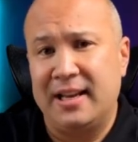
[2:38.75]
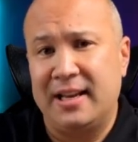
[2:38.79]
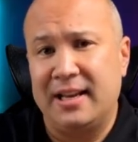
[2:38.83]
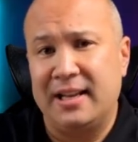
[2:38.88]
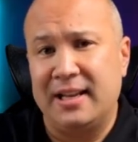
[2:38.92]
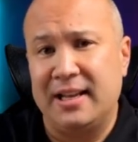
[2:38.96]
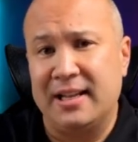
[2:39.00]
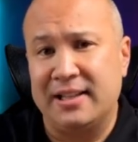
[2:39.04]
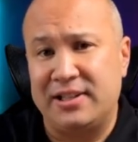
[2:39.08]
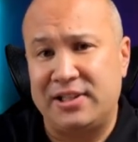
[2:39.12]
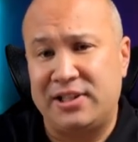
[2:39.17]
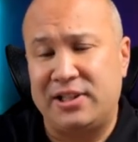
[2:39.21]

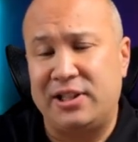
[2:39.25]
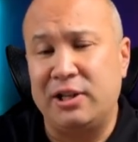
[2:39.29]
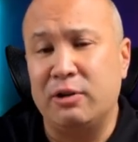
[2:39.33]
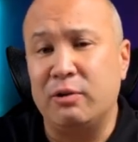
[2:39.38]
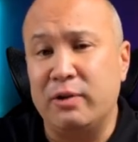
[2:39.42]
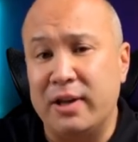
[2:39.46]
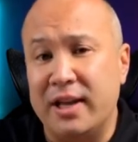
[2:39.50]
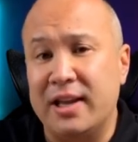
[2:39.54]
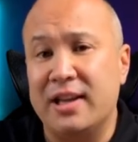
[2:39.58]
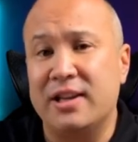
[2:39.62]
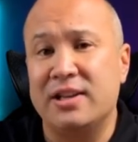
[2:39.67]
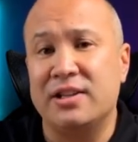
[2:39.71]
it still
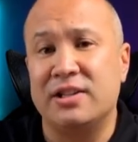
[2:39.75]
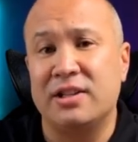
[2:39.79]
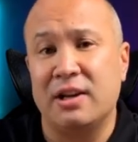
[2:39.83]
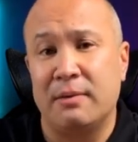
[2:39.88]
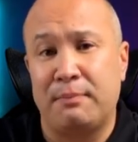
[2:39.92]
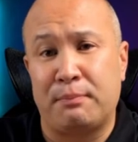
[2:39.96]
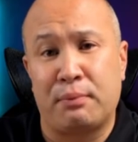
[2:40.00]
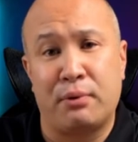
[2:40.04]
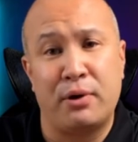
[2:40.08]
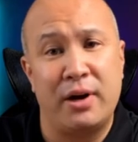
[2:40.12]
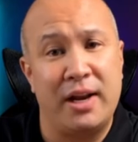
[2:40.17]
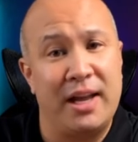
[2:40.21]
is a
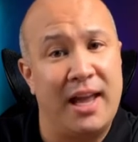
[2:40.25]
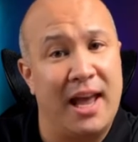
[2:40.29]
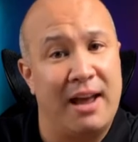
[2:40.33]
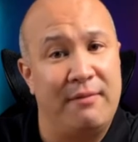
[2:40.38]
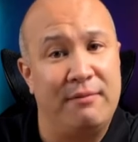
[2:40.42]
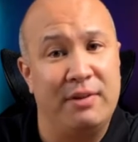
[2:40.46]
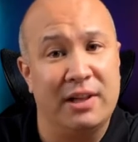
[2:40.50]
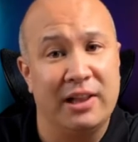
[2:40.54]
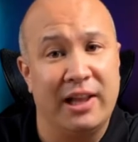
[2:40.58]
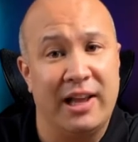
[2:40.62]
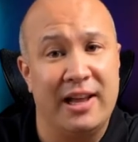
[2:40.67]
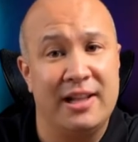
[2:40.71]
pretty
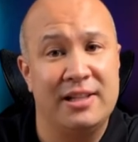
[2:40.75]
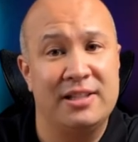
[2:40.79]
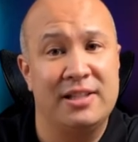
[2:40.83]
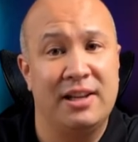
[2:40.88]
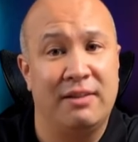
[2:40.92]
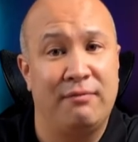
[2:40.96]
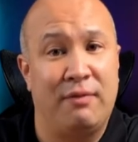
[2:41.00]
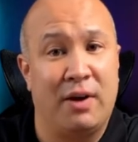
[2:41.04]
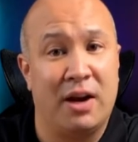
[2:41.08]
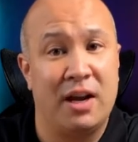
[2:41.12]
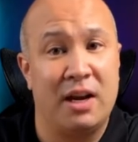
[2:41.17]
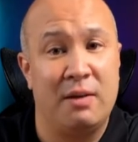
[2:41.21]
heavy lens
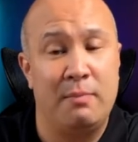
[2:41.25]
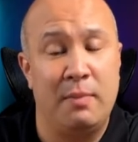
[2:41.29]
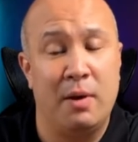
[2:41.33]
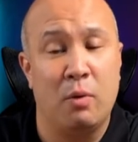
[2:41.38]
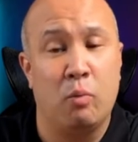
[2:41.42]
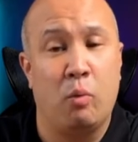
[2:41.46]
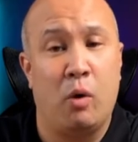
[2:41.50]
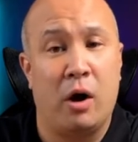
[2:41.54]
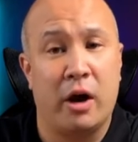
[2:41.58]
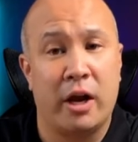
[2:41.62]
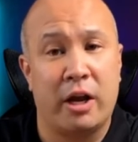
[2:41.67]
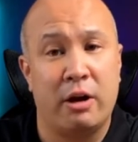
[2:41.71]
if I'm going to be
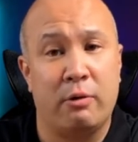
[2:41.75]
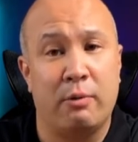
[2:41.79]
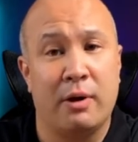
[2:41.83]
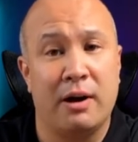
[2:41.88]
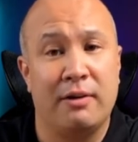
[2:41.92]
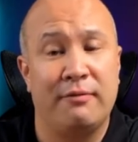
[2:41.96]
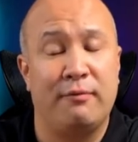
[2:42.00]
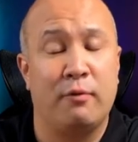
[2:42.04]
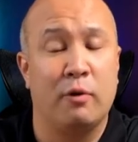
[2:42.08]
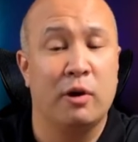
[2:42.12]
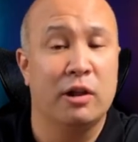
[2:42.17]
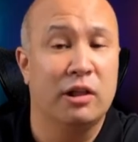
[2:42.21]
walking
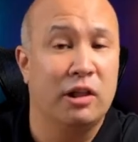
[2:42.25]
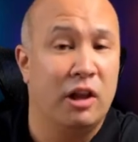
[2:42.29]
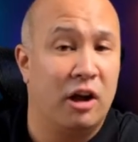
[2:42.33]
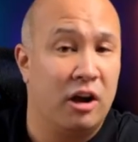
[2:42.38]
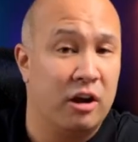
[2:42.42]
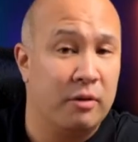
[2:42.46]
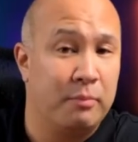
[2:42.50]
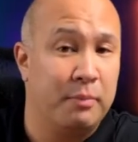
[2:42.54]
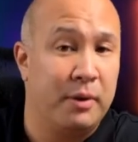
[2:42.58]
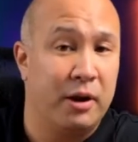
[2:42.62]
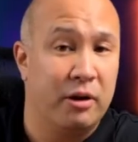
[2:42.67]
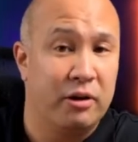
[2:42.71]
around for a
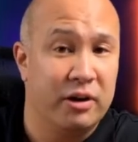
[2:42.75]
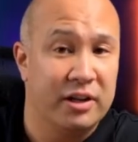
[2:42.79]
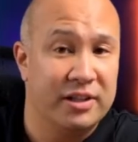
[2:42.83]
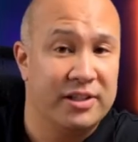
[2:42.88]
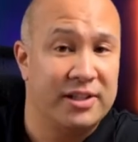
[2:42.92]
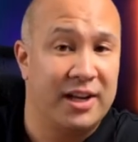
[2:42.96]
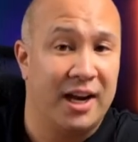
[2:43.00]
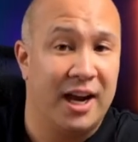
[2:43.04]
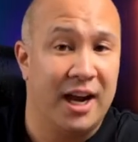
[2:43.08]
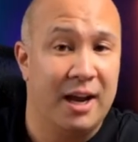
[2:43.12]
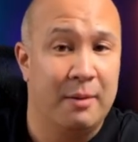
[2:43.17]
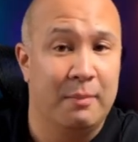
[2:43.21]
long period of
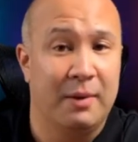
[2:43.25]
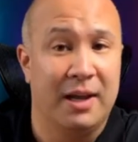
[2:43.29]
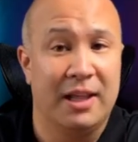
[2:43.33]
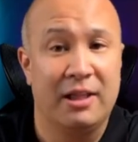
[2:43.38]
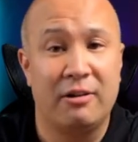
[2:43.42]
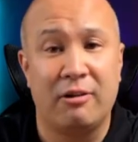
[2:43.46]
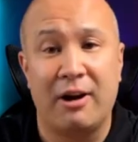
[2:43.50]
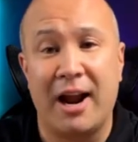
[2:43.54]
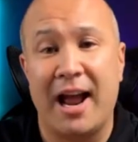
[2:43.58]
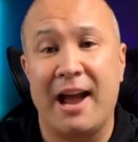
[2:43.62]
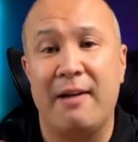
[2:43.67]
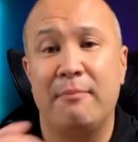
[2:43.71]
time. And
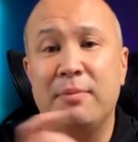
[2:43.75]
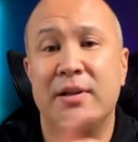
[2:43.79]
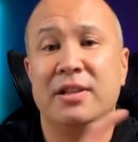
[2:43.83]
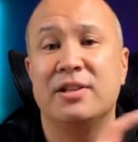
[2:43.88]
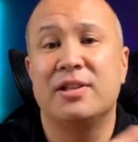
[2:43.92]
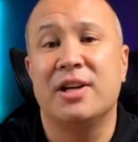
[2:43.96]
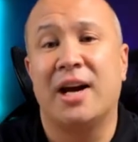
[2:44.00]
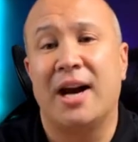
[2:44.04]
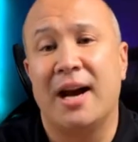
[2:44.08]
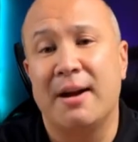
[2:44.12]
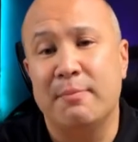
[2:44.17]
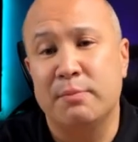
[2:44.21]
there have been
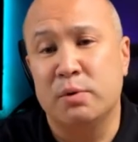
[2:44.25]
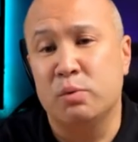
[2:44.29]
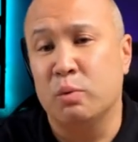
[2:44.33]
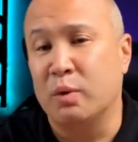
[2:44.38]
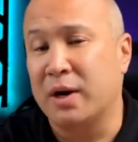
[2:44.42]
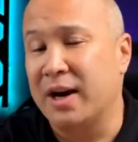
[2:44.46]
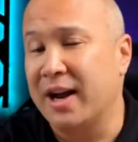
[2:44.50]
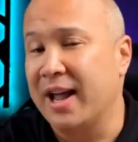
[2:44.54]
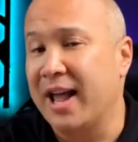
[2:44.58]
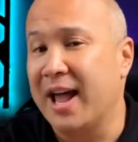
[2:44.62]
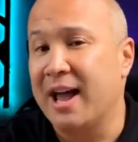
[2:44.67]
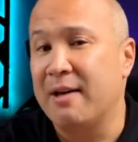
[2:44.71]
times
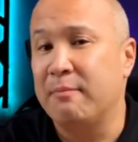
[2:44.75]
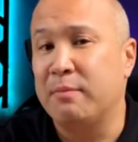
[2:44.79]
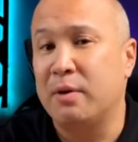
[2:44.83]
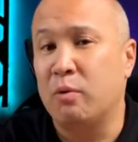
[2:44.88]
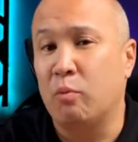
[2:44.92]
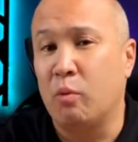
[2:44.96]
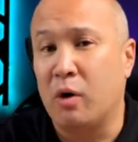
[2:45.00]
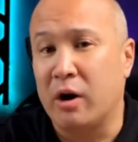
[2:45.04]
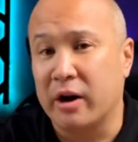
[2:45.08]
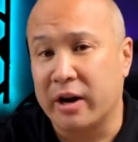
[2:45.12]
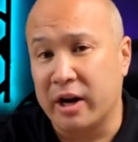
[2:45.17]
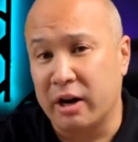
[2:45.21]
when I have been
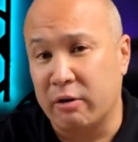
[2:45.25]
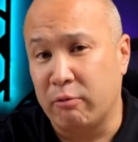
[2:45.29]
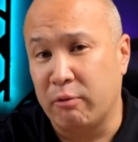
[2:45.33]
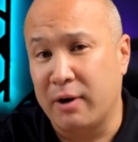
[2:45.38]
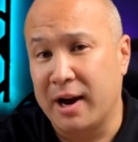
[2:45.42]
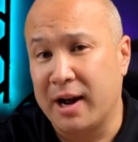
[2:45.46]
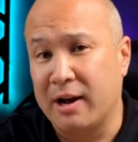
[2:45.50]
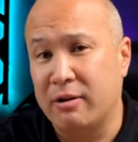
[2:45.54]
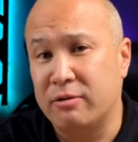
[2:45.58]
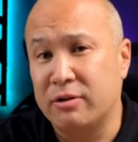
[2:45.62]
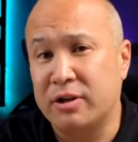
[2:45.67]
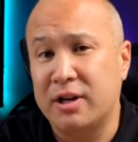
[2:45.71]
walking
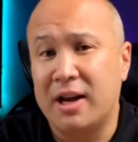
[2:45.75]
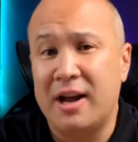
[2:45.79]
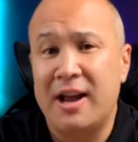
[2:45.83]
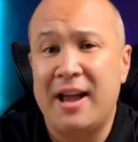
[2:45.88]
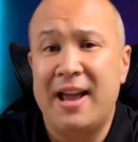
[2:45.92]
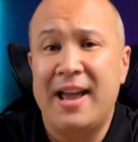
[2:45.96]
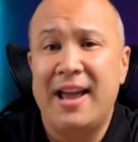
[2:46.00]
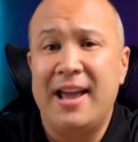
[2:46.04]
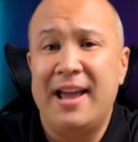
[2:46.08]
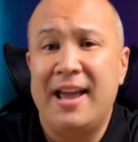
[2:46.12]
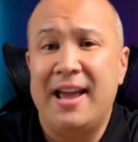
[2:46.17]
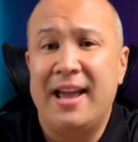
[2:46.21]
around
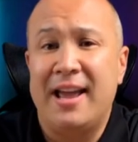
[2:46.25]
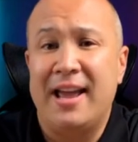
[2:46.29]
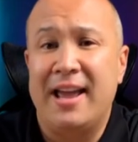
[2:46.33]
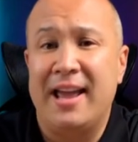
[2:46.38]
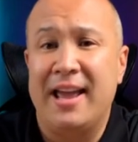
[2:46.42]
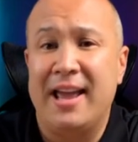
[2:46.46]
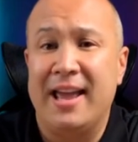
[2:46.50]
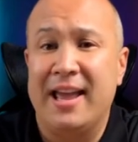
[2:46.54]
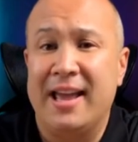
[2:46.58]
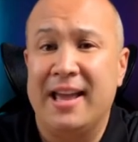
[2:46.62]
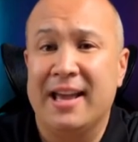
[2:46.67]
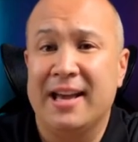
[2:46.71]

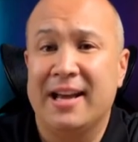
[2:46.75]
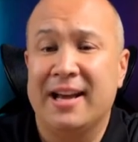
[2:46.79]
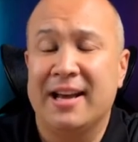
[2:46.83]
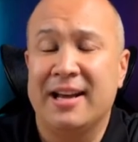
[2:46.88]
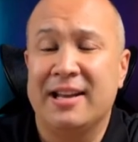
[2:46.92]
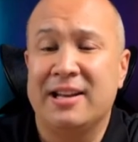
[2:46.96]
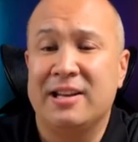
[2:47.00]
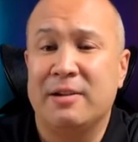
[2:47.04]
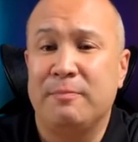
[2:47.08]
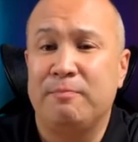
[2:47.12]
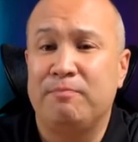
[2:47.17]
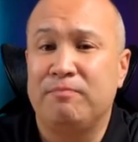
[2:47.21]

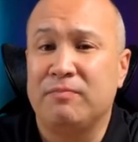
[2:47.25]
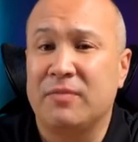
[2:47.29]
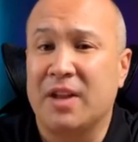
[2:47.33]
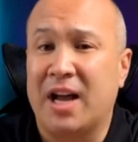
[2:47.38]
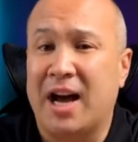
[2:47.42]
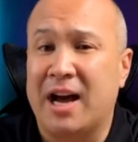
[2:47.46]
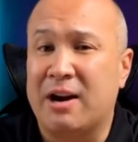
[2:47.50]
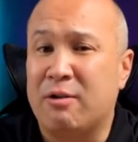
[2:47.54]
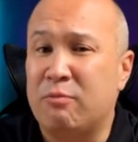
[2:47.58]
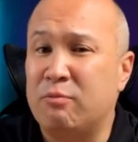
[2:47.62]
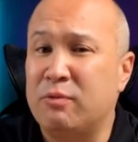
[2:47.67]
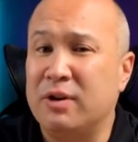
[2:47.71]
and
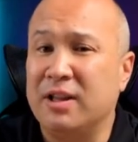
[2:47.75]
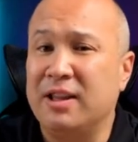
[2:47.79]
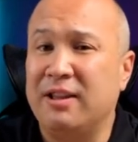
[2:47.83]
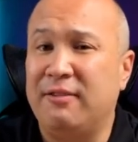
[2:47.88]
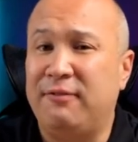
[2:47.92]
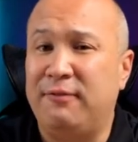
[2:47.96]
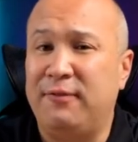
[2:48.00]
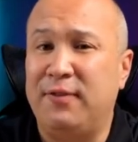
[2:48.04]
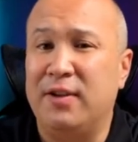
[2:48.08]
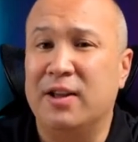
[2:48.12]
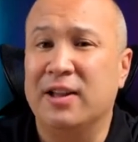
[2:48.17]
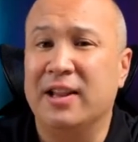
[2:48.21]
I don't really
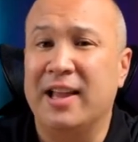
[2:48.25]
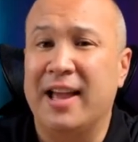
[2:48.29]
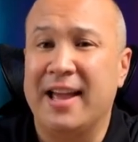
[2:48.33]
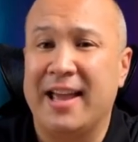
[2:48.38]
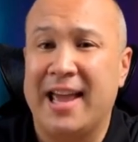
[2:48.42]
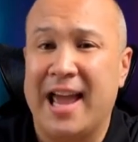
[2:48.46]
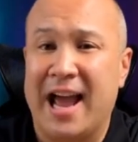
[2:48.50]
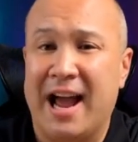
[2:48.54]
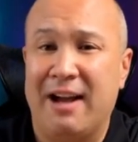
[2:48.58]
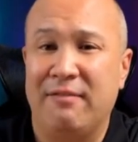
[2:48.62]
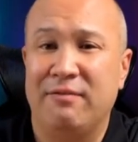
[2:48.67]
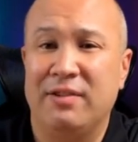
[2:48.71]
feel like
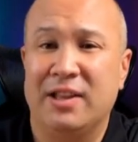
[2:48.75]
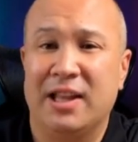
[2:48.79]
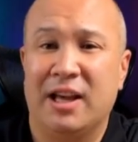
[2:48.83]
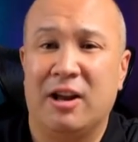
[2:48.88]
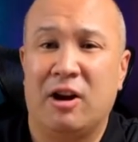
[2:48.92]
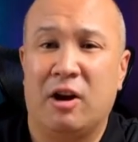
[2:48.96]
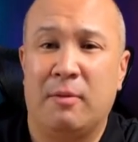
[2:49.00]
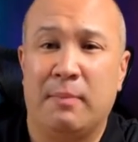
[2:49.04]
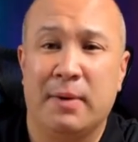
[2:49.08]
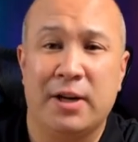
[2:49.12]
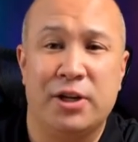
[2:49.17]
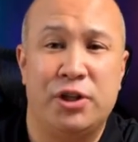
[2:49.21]
having that
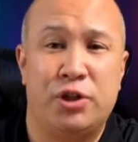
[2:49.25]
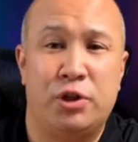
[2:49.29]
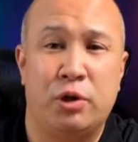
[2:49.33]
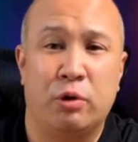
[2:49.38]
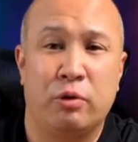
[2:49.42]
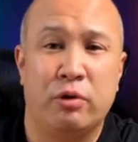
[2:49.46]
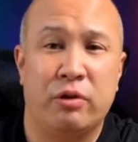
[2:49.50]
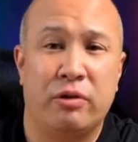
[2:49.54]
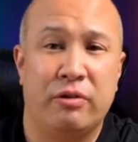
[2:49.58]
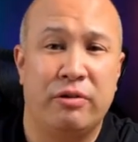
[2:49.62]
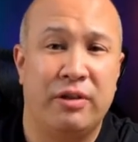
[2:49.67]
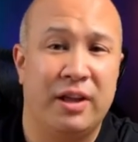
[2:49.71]
on my
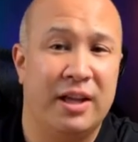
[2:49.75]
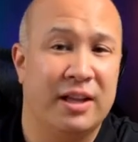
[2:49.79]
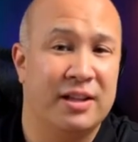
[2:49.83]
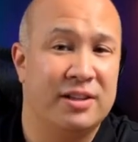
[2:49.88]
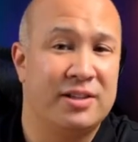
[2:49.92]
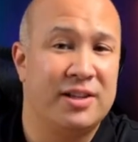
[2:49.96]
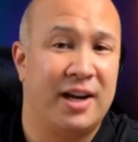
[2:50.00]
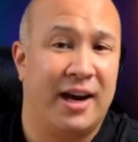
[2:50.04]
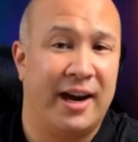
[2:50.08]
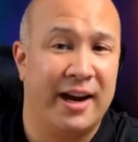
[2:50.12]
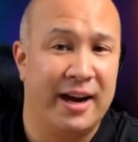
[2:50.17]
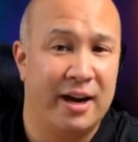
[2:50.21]
shoulder the
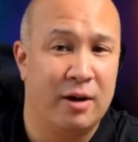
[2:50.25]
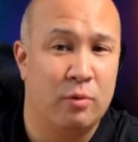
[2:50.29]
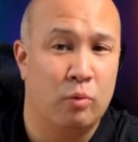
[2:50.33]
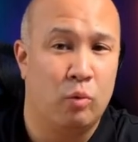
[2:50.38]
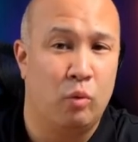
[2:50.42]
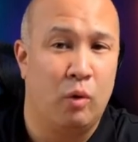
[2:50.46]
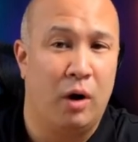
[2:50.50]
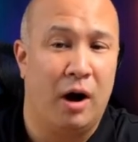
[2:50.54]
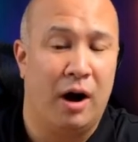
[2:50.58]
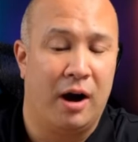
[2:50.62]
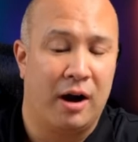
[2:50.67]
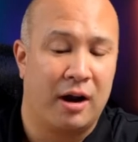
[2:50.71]
entire
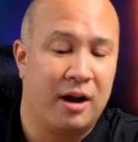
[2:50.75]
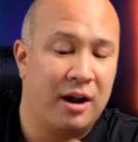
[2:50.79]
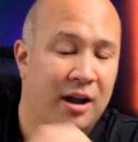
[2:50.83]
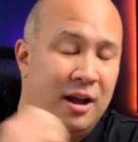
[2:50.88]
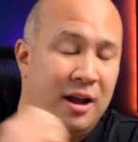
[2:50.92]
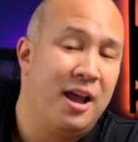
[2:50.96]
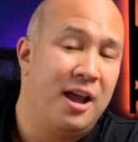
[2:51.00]
walk.